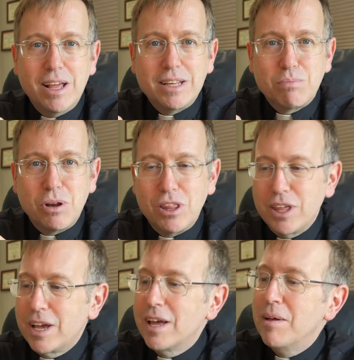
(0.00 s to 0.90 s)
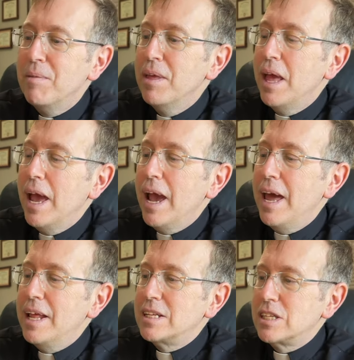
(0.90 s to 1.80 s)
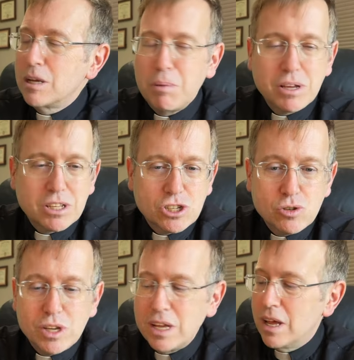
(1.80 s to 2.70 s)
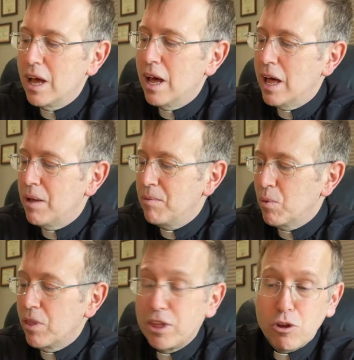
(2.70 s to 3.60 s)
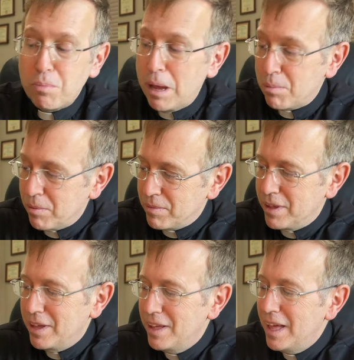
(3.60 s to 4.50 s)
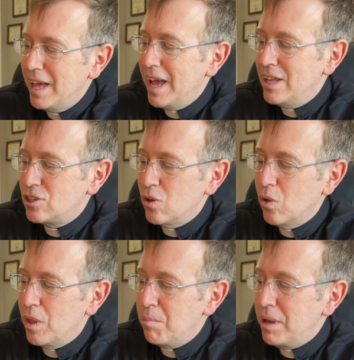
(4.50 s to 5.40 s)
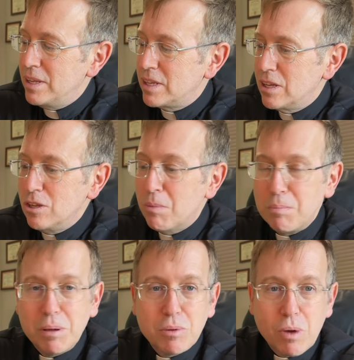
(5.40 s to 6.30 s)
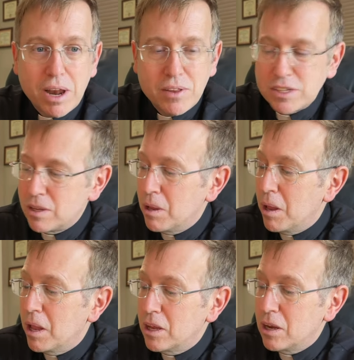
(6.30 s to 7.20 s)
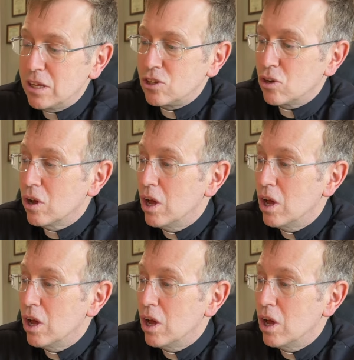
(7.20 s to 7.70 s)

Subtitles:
It's pretty thick. And it's thick because it's using, thicker paper. And so that means that you might be able to write in this a little easier.